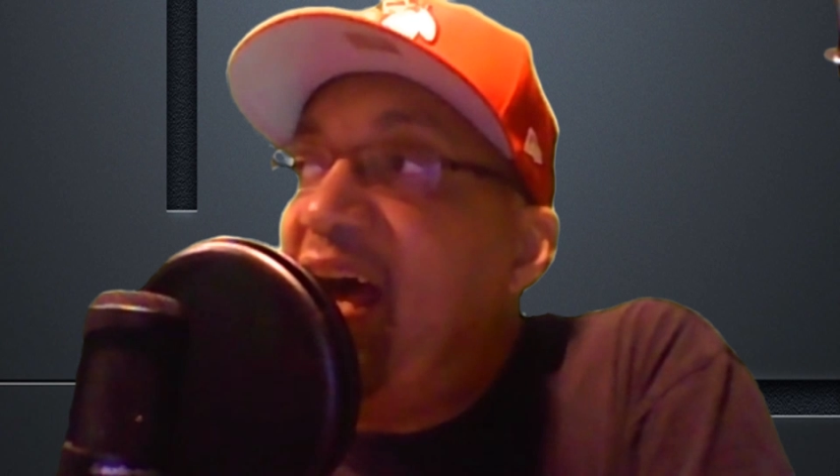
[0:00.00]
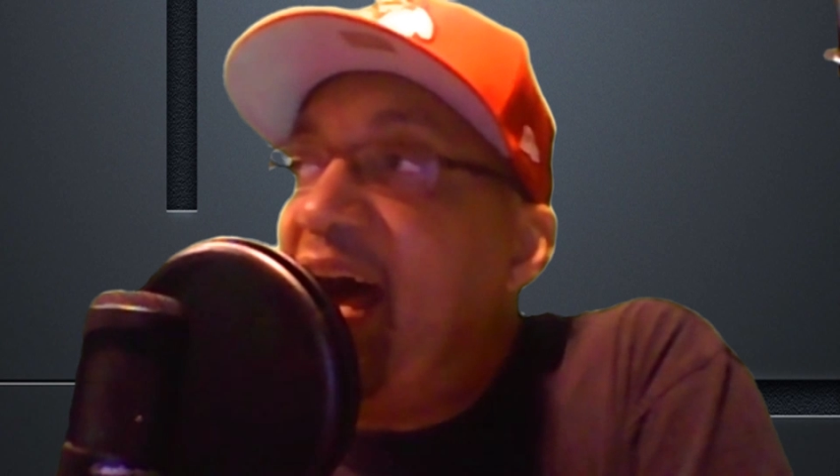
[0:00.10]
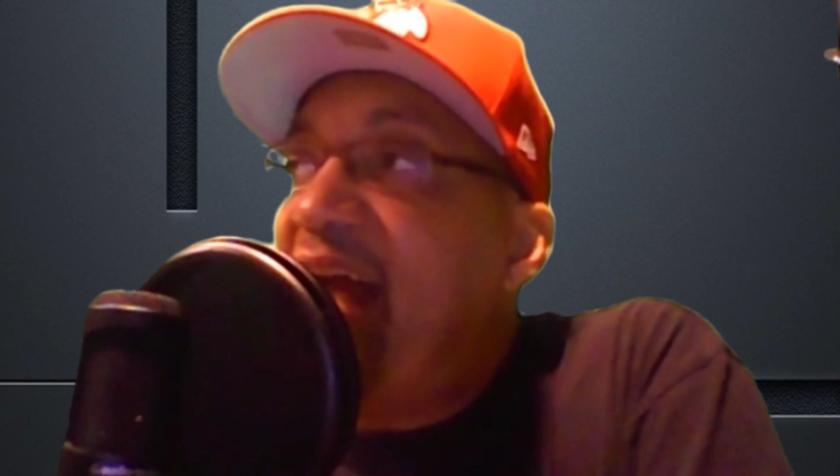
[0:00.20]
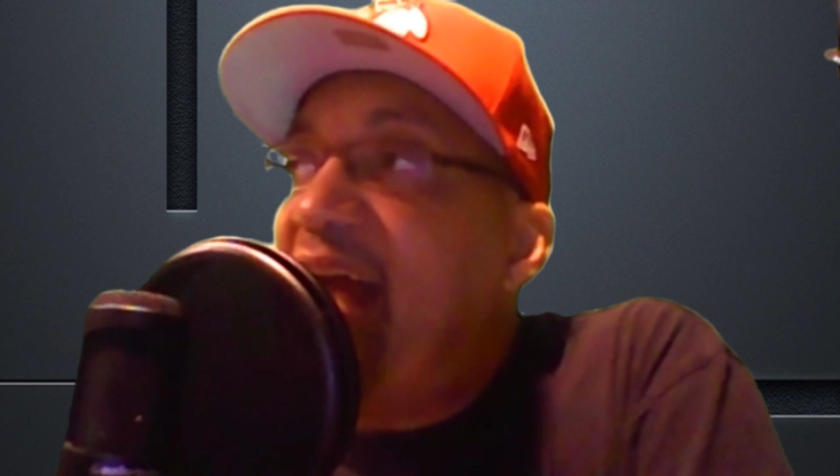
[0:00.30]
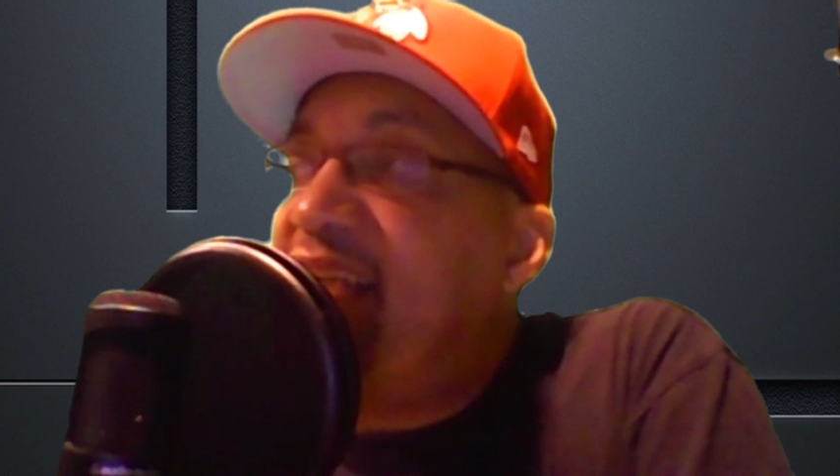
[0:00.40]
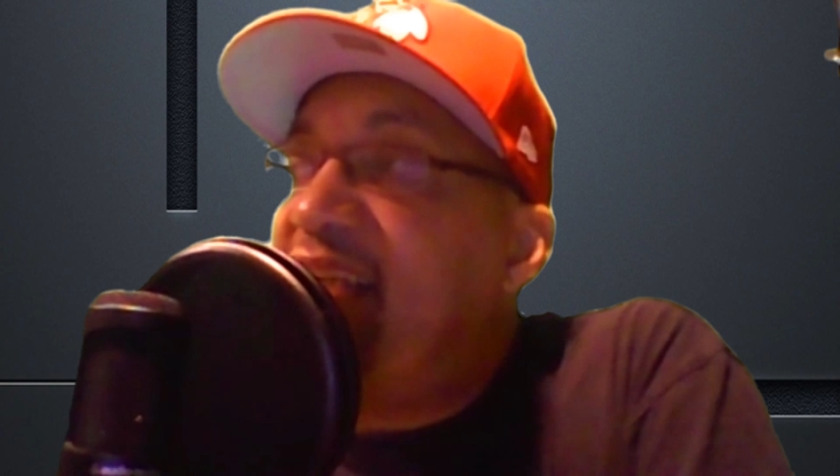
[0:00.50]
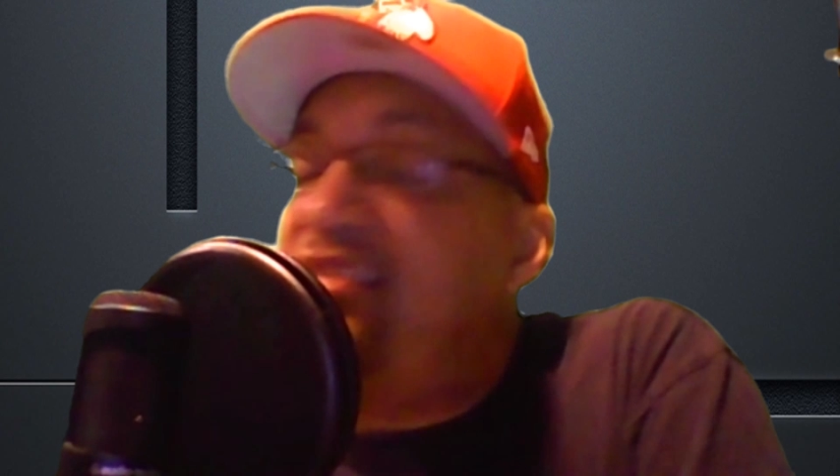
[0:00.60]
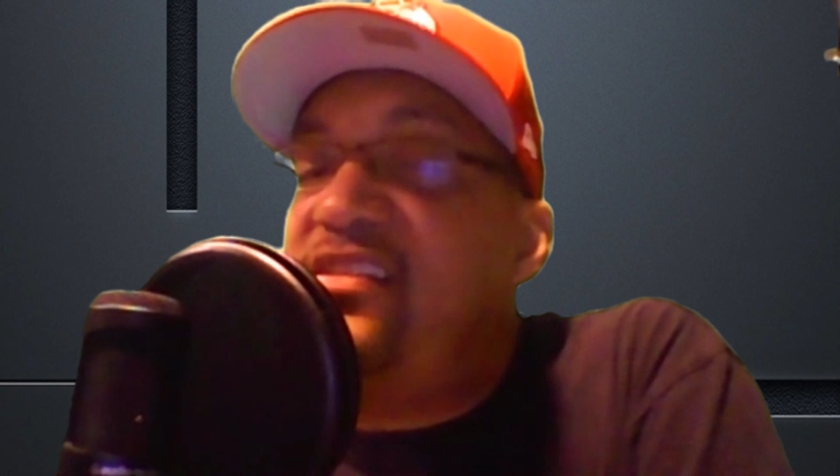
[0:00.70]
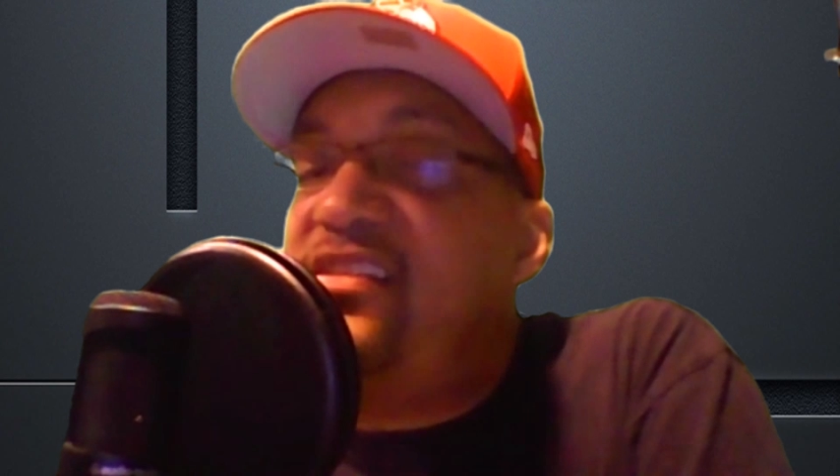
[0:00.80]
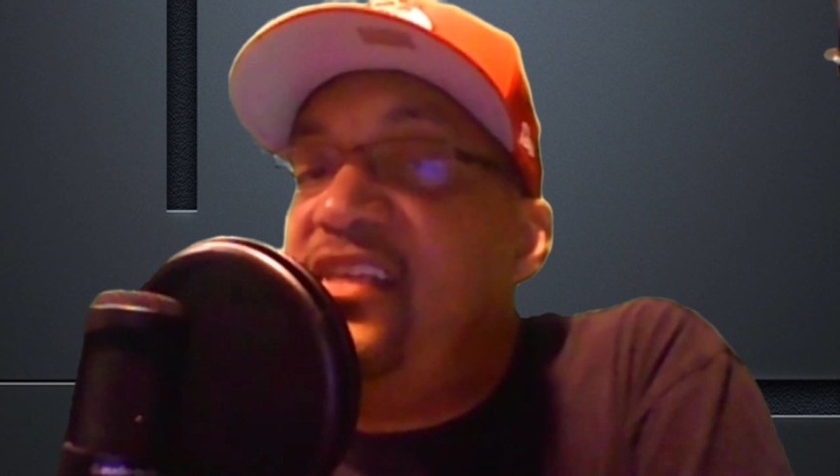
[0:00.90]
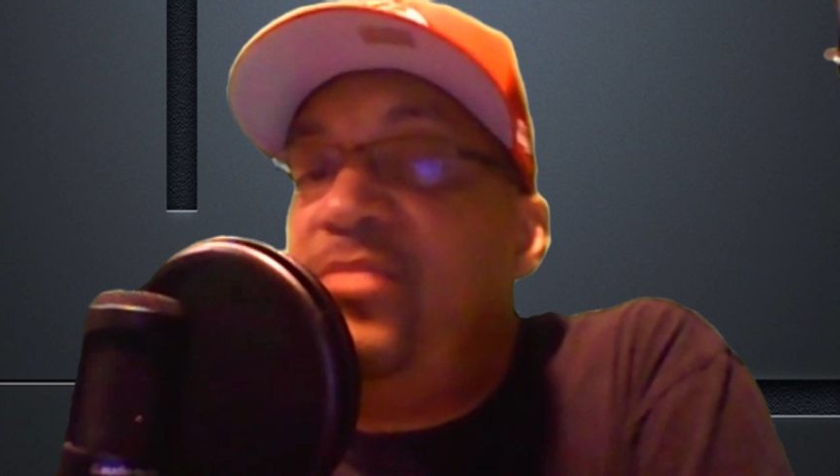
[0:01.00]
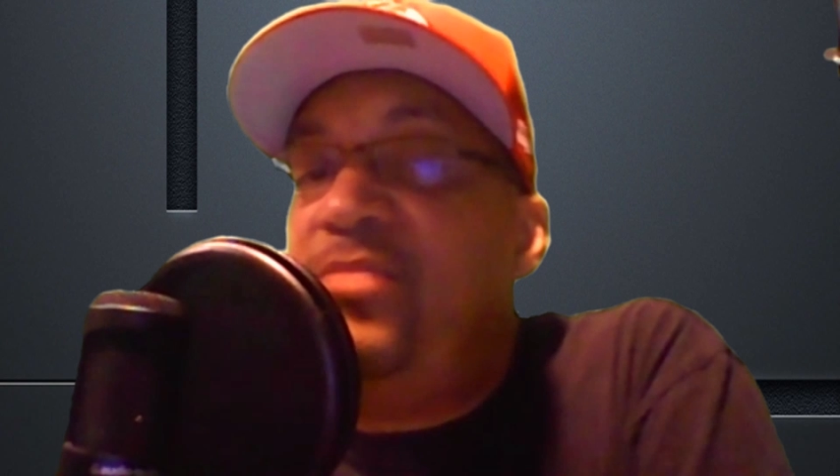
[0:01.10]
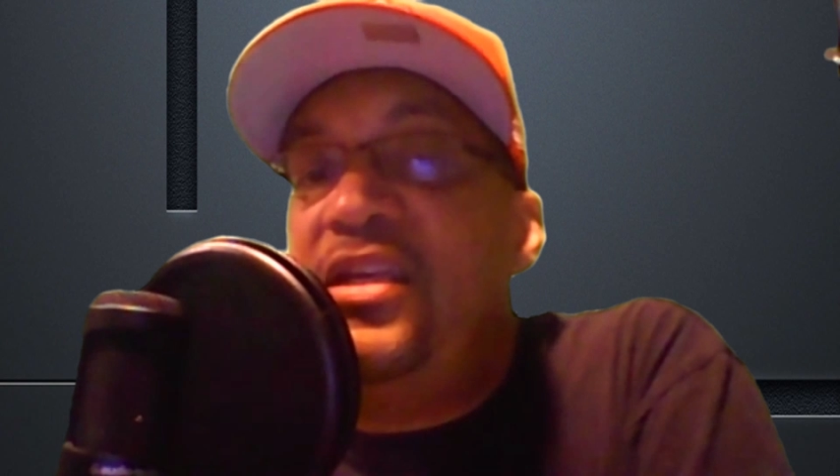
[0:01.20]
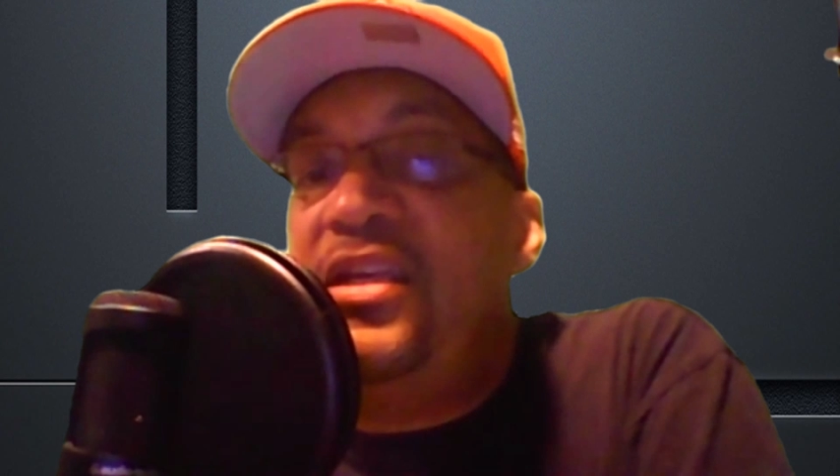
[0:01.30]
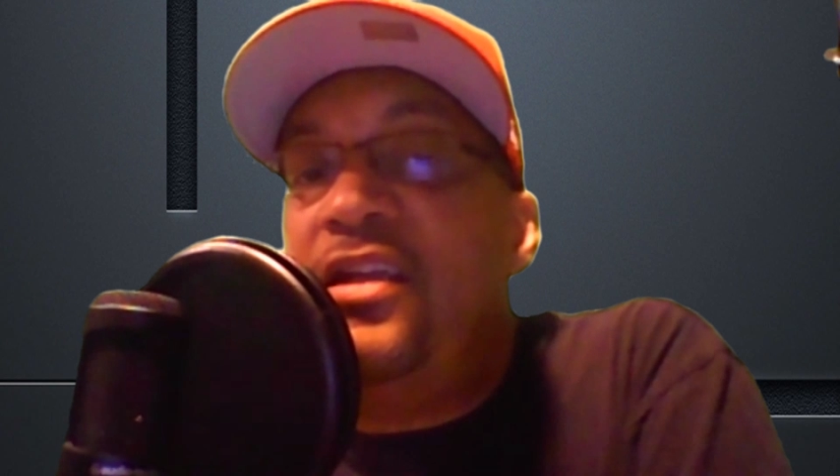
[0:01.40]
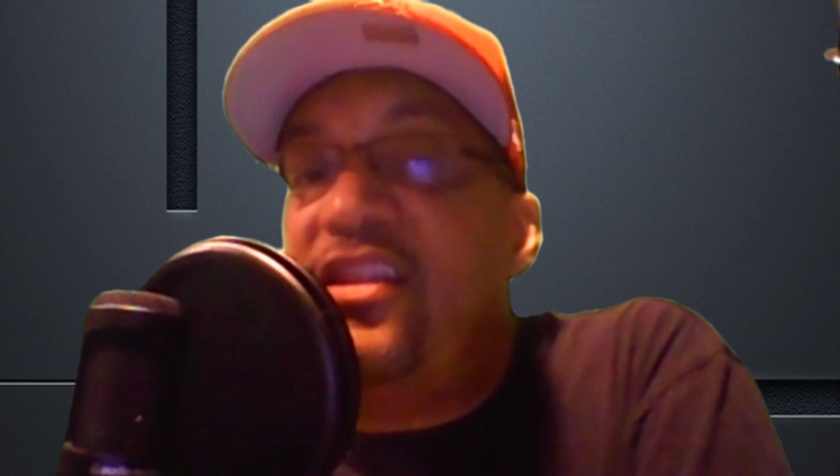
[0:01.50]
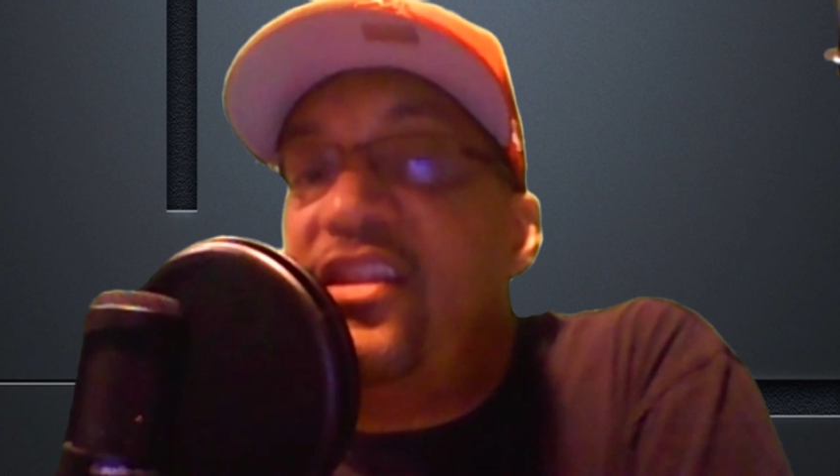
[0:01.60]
I can see it be another